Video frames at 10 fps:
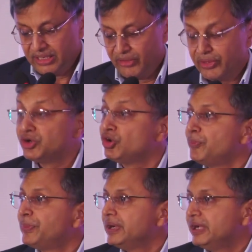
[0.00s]
Our
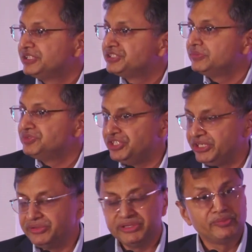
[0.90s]
group,
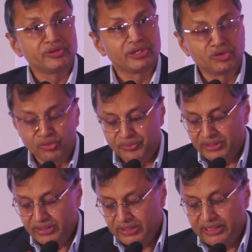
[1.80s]
HMG, Hyundai Motor Group,
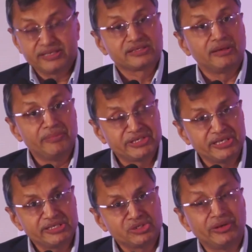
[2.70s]
has
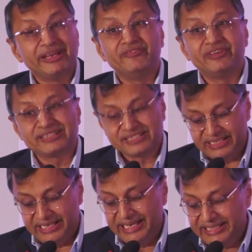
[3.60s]
committed to invest
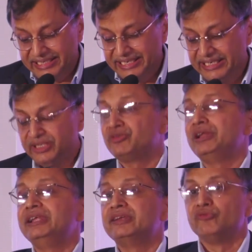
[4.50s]
18
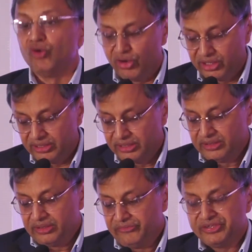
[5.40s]
trillion won,
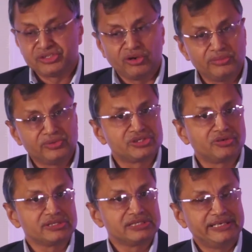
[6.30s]
which almost
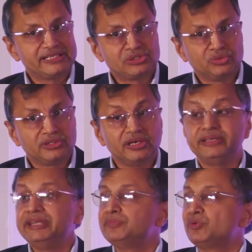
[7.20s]
translates to
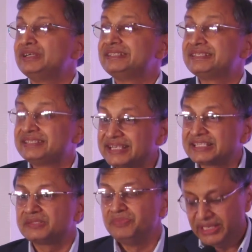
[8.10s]

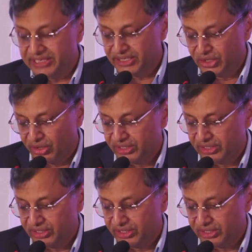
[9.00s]
$13.6 billion